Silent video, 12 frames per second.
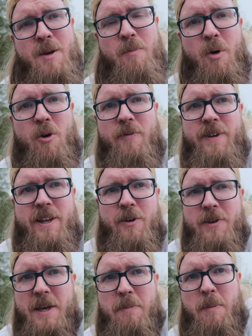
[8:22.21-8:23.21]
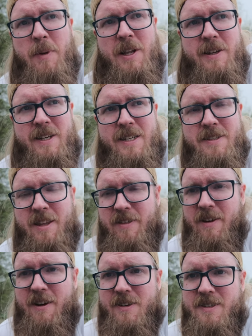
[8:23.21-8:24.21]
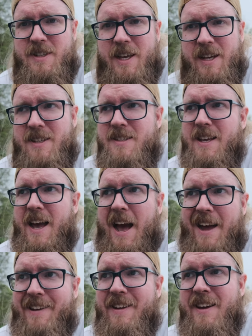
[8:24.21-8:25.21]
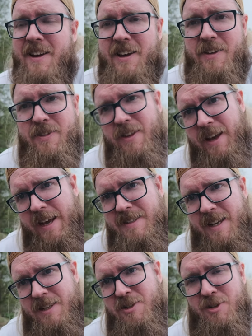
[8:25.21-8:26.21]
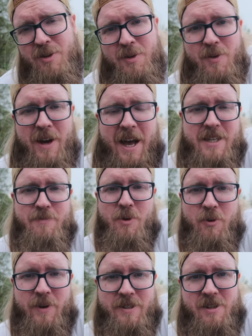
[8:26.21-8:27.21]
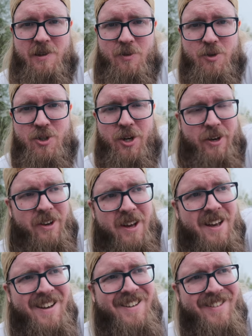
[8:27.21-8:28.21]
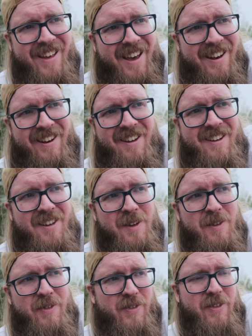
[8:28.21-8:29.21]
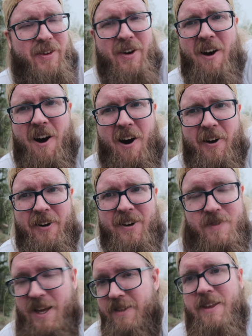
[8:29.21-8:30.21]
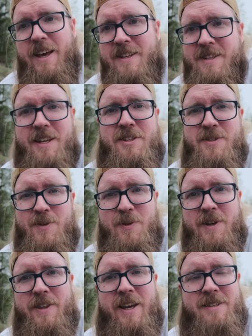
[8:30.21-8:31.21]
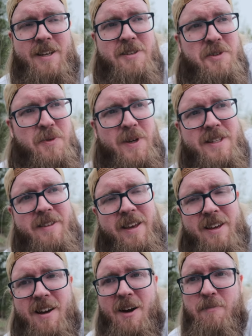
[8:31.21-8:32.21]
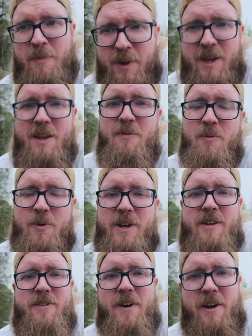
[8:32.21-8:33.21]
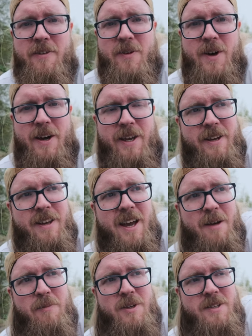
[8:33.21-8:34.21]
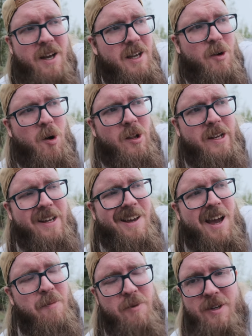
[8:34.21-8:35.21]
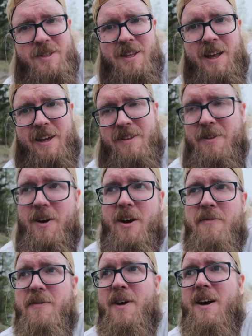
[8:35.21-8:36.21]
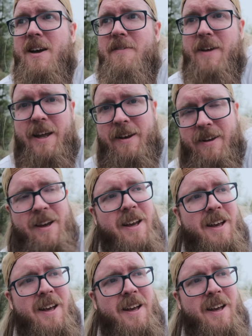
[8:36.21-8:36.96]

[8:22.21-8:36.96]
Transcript: more video capabilities than the R6 and the X-H2 has more resolution than the R. And the X-H2 and the X-H2S, they compete with other high-end cameras, high quality cameras like the R5 and